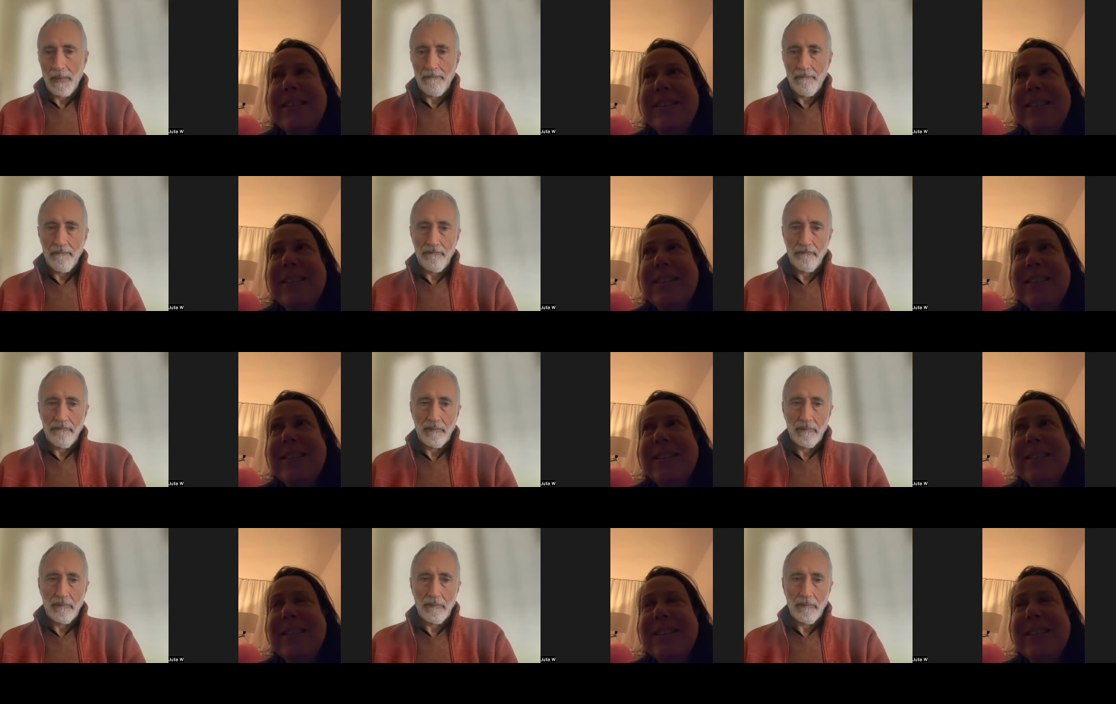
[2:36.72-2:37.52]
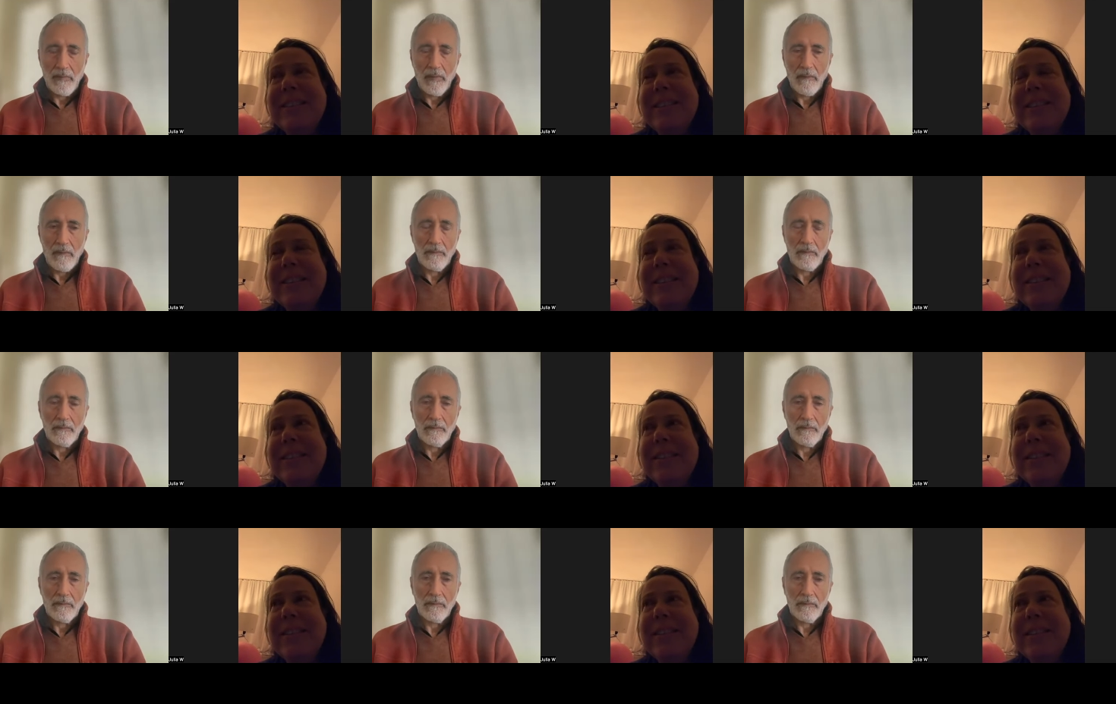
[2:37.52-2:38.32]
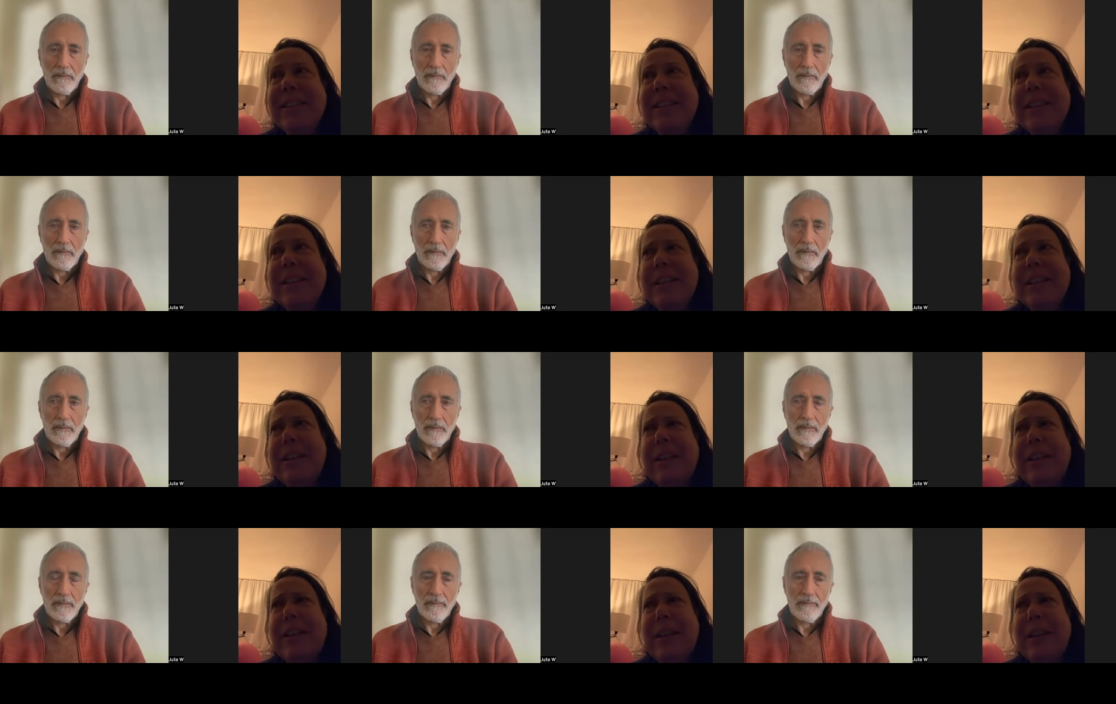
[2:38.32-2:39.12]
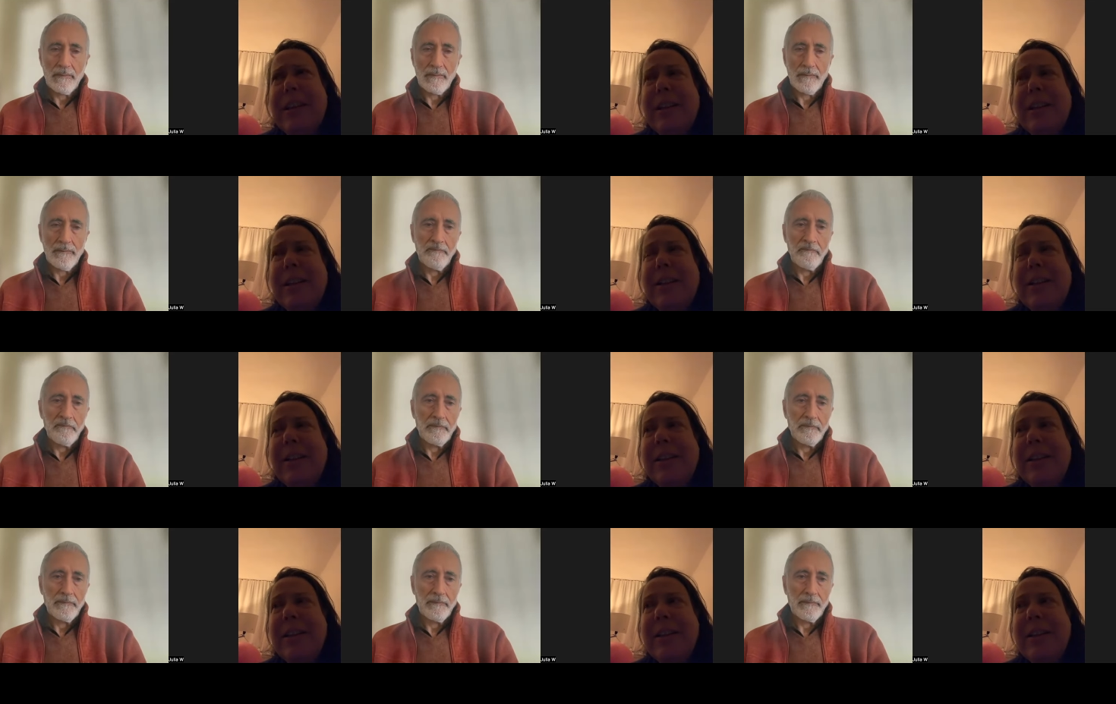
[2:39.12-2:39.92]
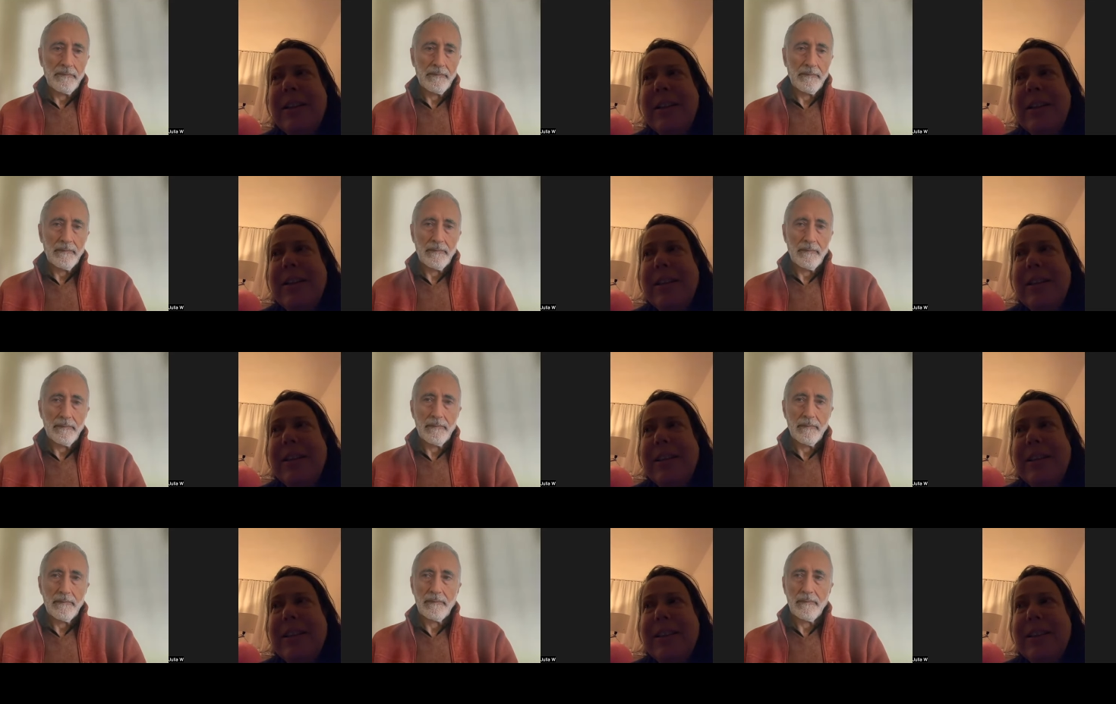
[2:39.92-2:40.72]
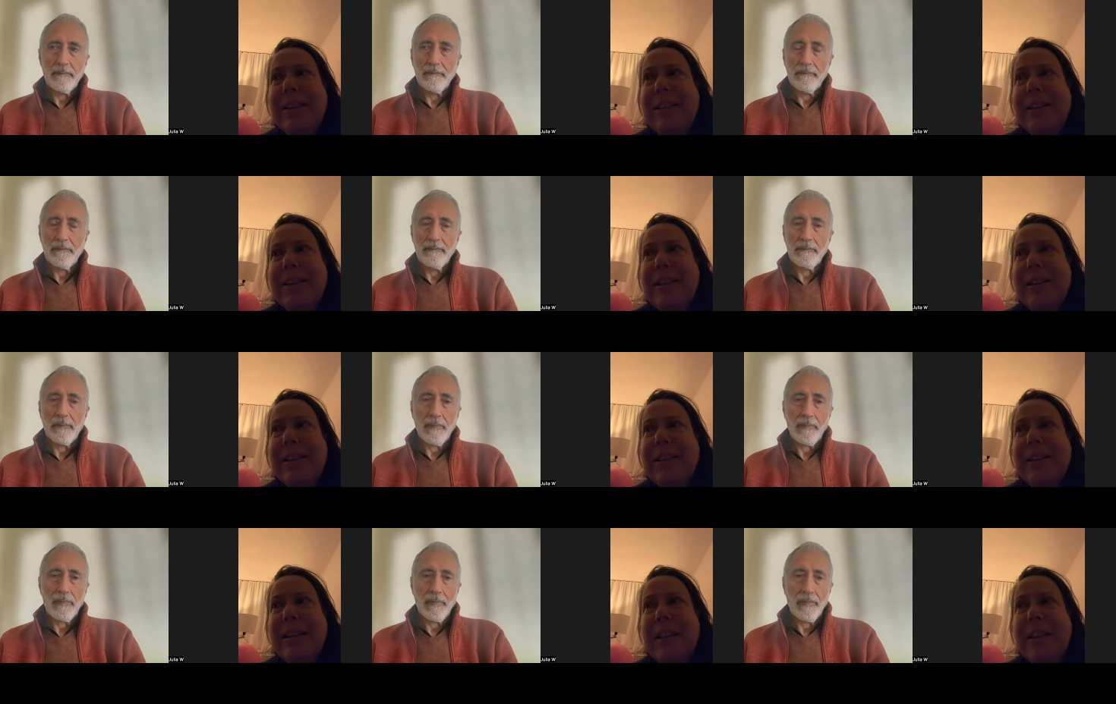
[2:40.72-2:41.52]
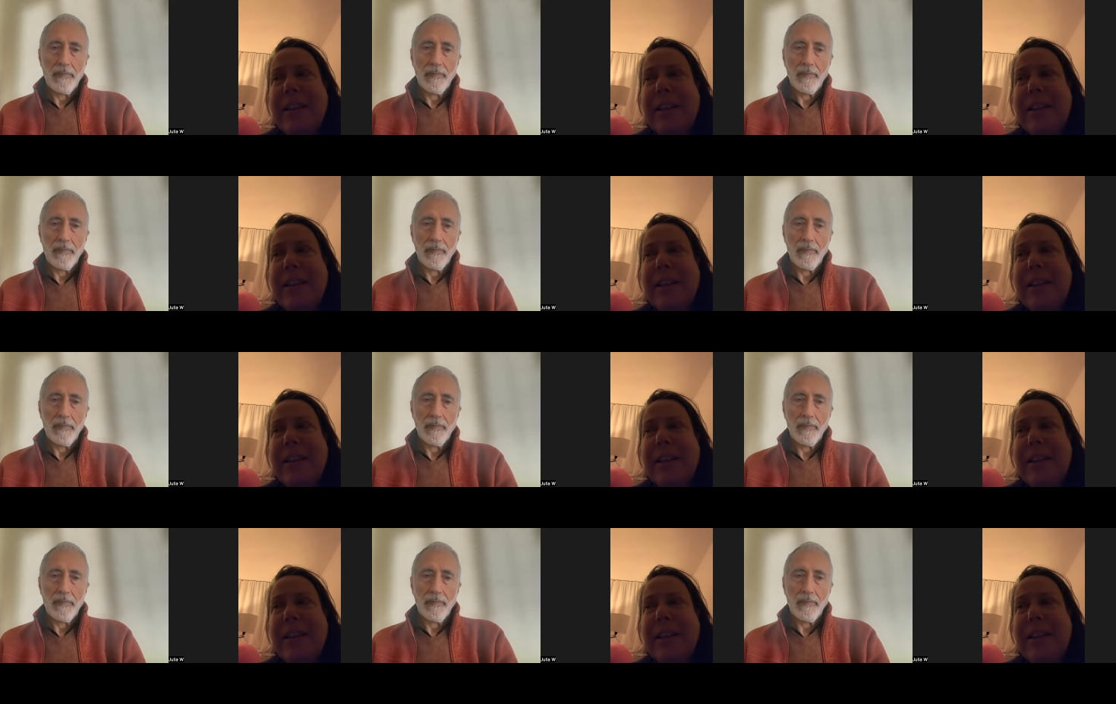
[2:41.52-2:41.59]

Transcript: Nothing is said.